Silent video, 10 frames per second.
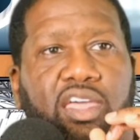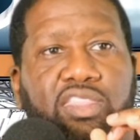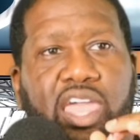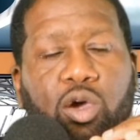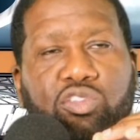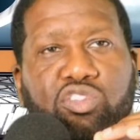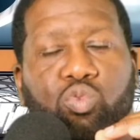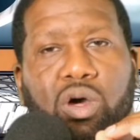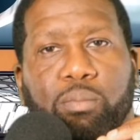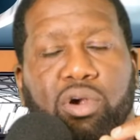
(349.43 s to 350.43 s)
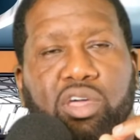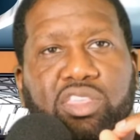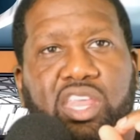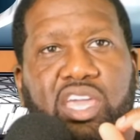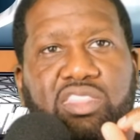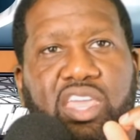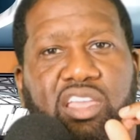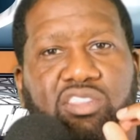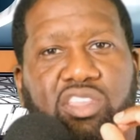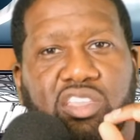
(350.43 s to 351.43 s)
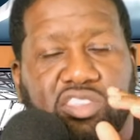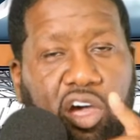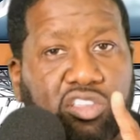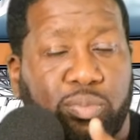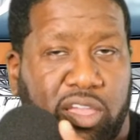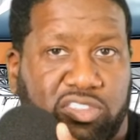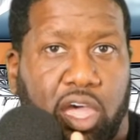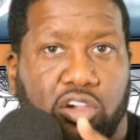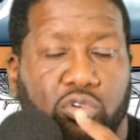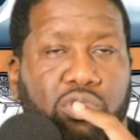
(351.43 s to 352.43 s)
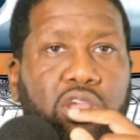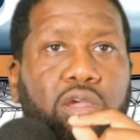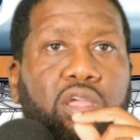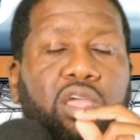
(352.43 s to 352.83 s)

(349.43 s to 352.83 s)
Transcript: There was this one brother that talked about South Korea,